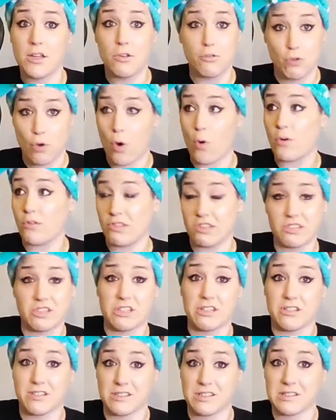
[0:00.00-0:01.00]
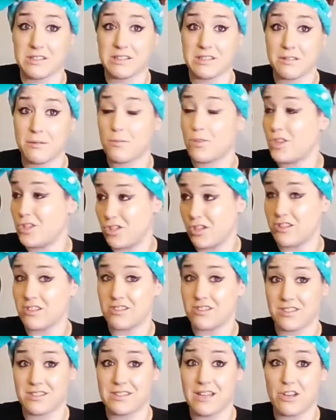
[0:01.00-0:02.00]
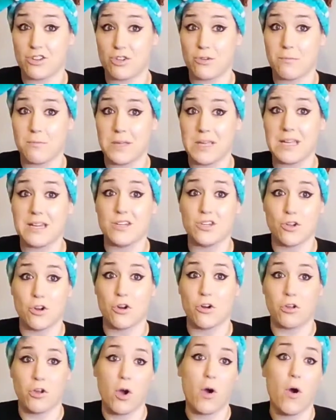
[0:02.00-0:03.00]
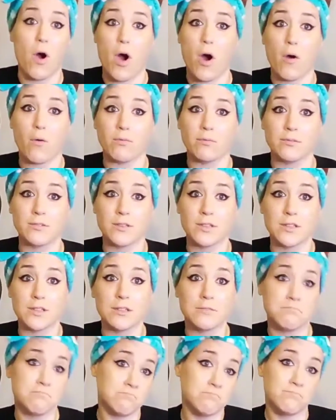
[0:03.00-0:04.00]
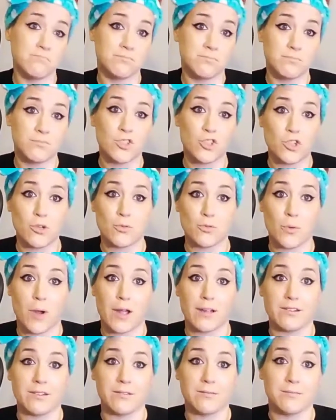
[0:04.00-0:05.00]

Go and listen to the Succession beat, and you're gonna go, oh, she was right.